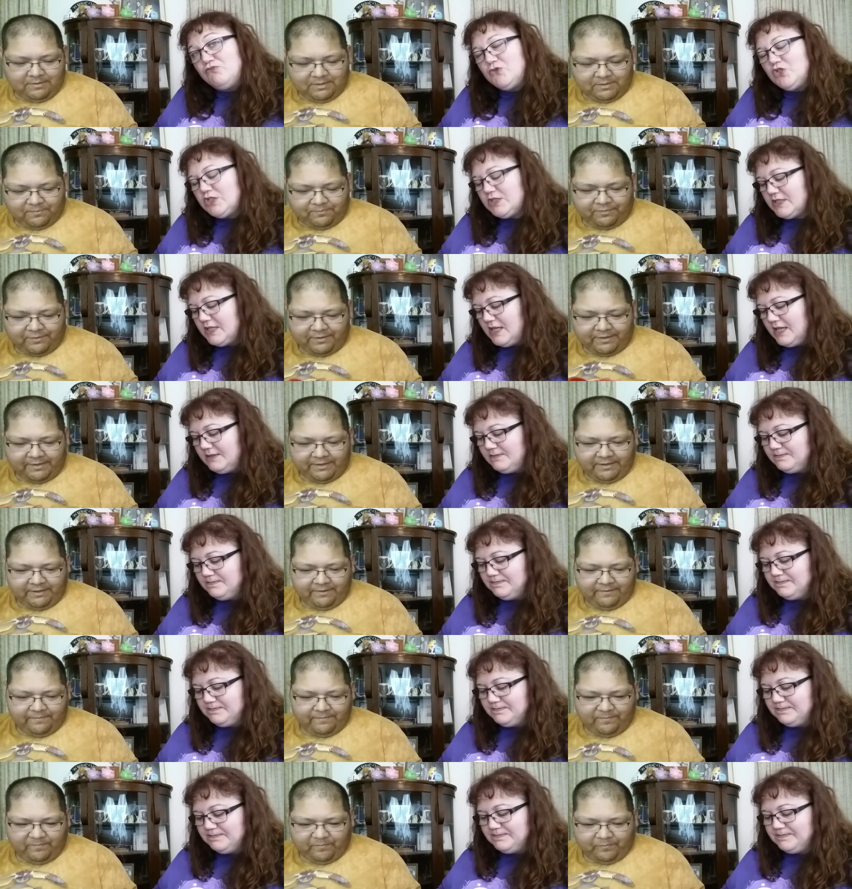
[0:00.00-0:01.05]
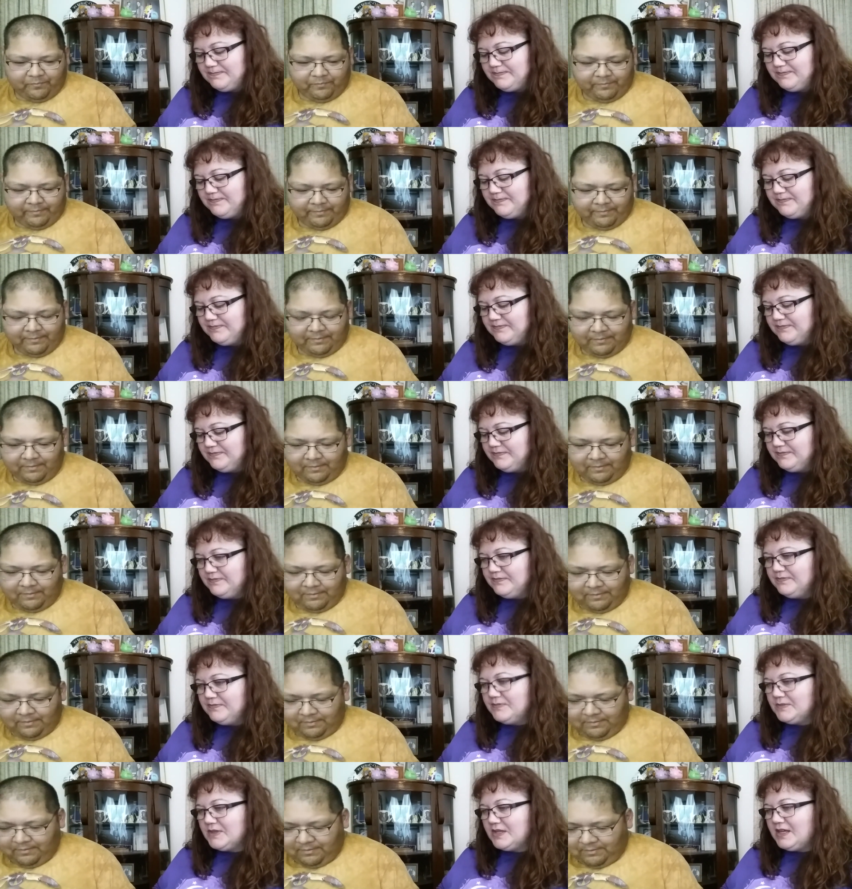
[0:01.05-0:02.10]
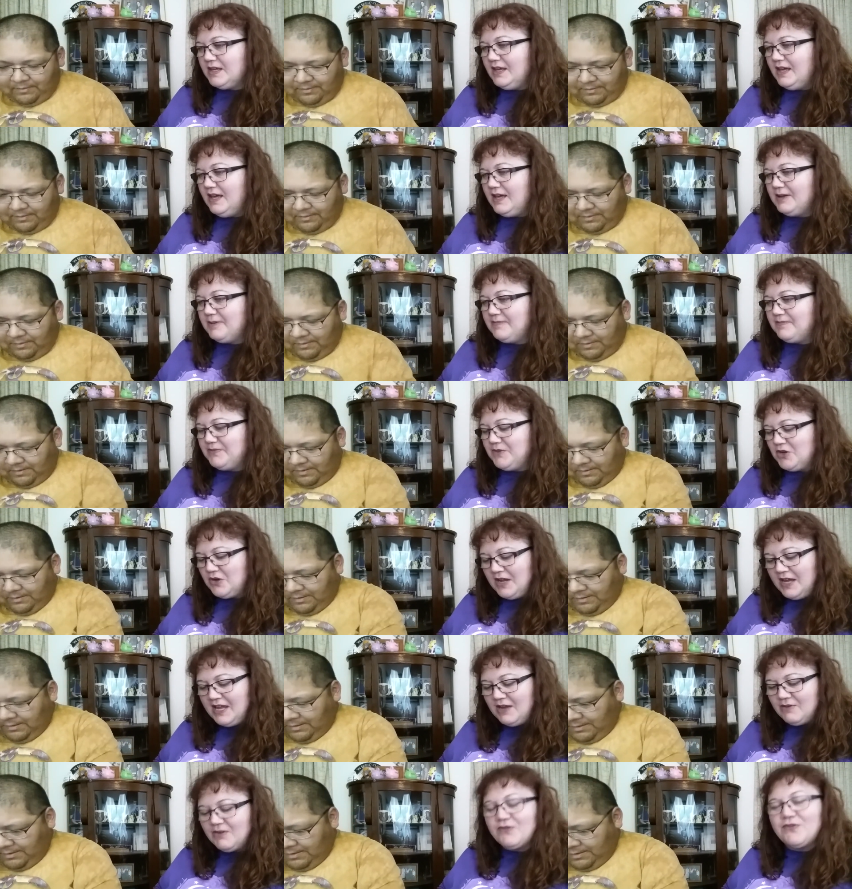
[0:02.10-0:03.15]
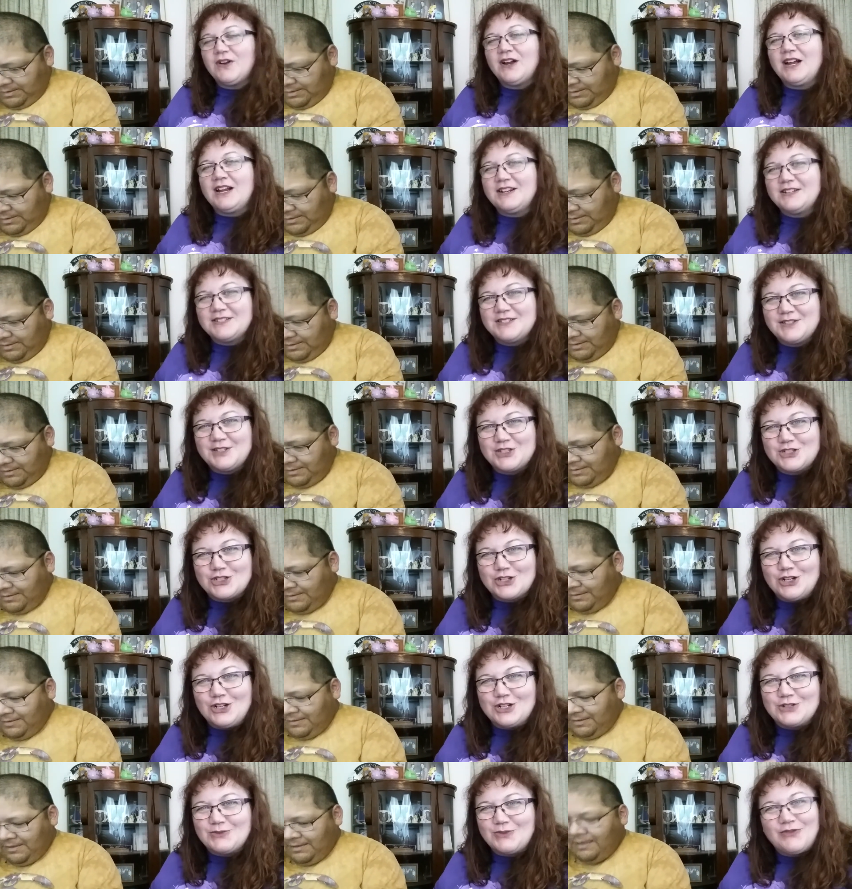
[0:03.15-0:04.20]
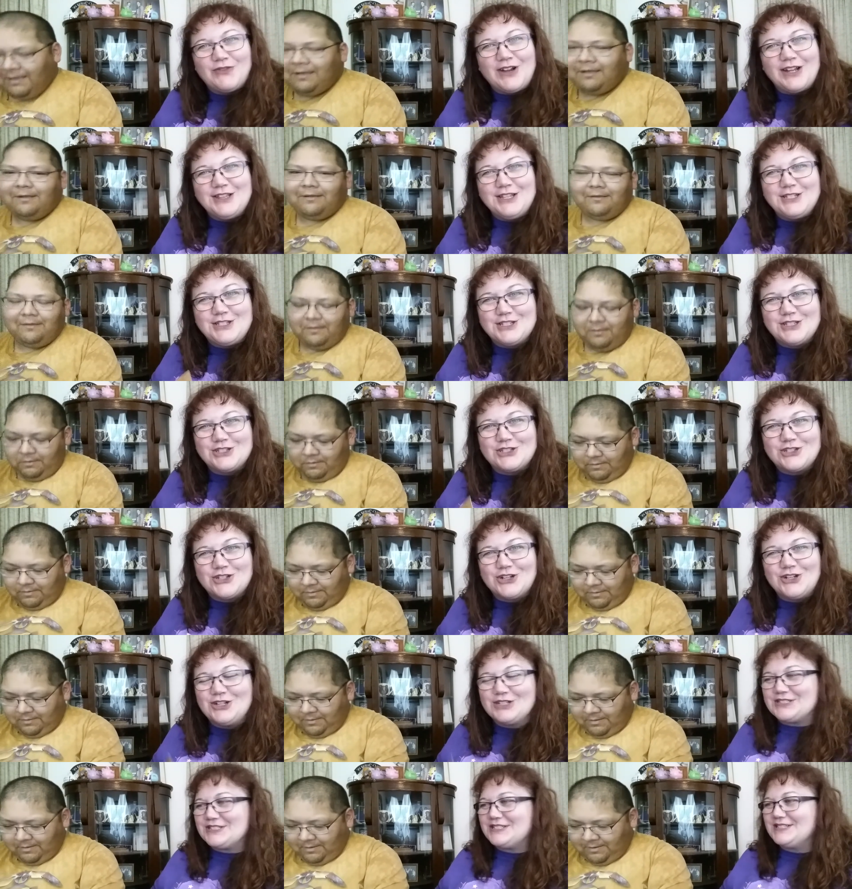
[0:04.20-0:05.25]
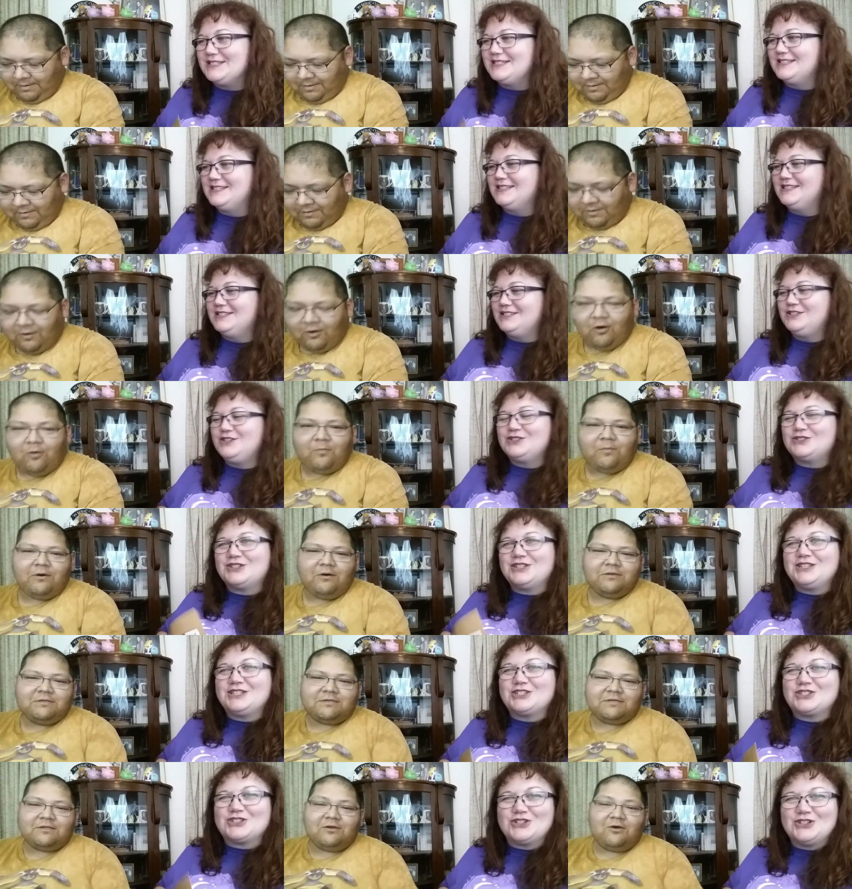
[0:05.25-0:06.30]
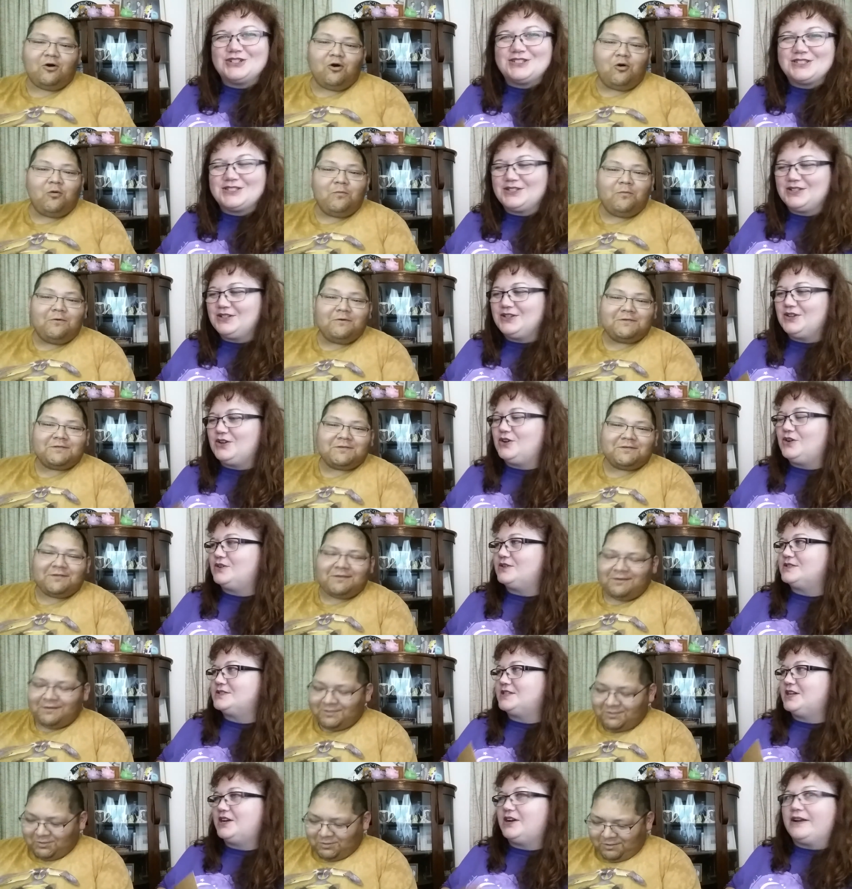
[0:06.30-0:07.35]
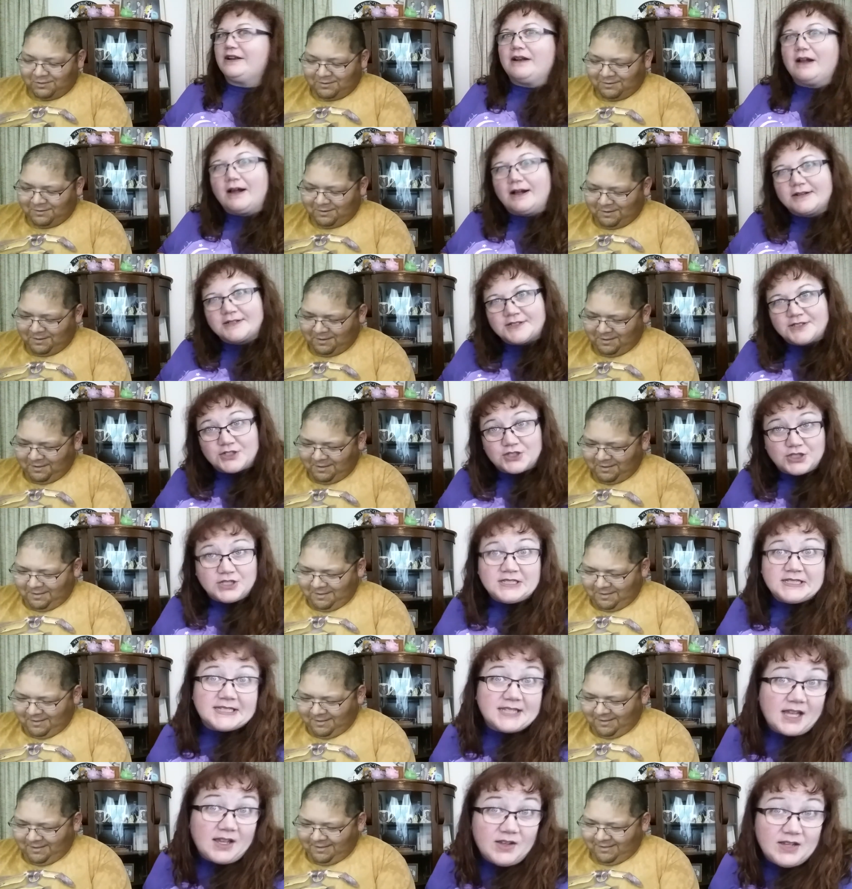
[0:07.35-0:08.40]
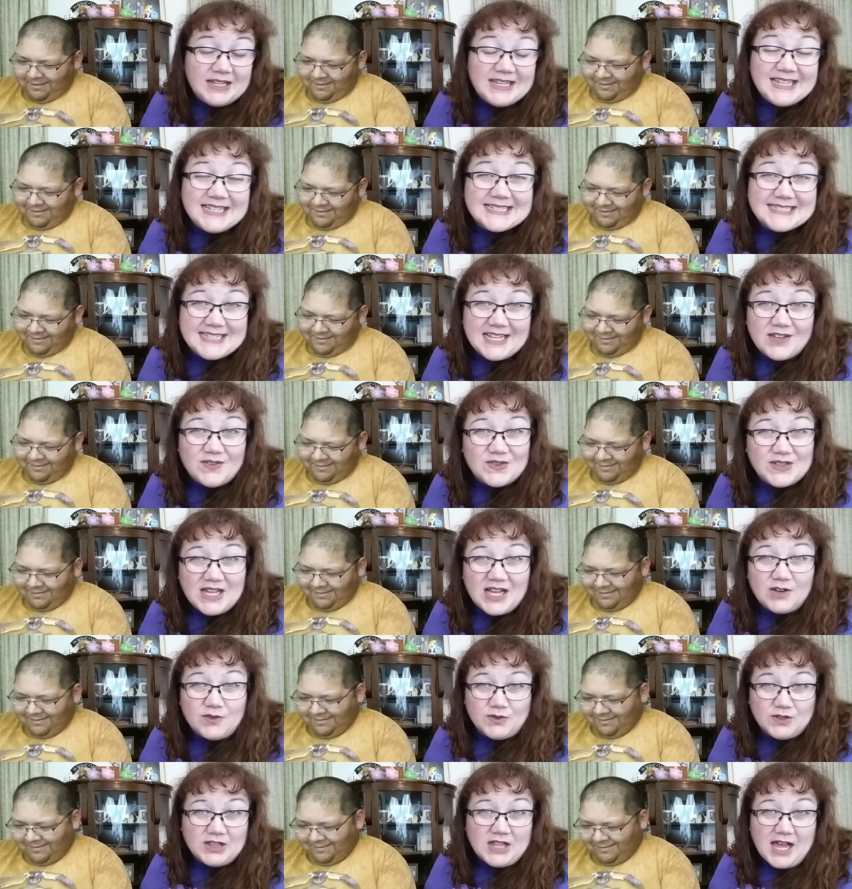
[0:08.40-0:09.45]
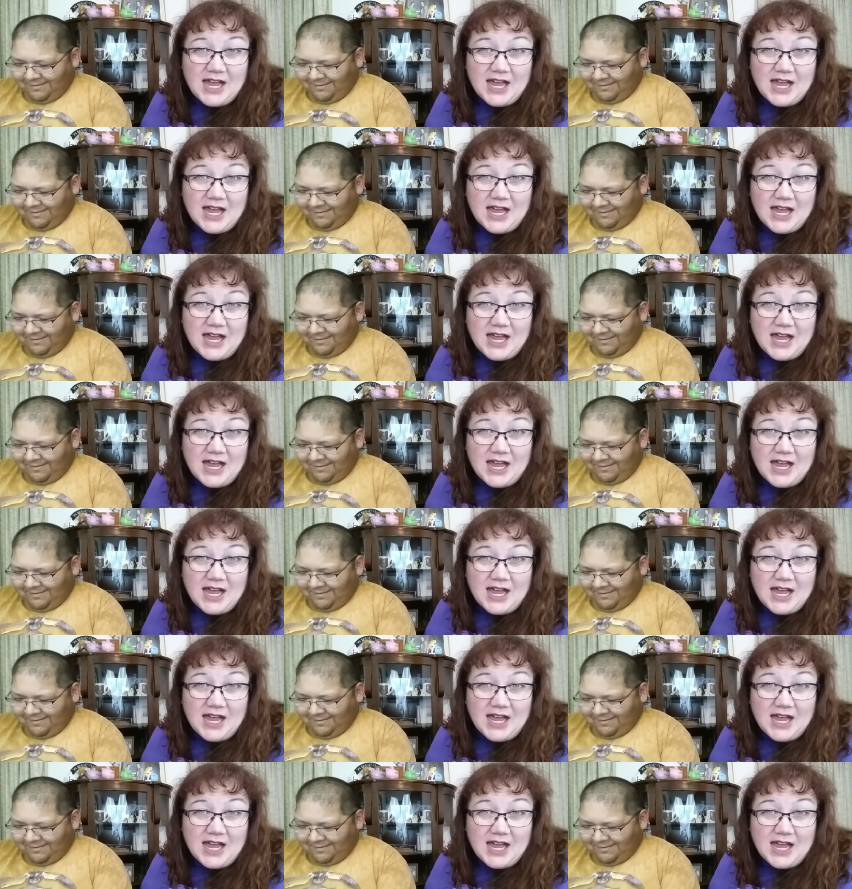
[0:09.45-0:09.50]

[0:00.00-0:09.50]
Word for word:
Speaker 1: That's pretty neat. Okay. Oh, hey, we forgot the shirt. We're finally to the shirt. Almost. the shirt's... Almost oh, to the sorry, shirt. Now to the... She's he's saving that for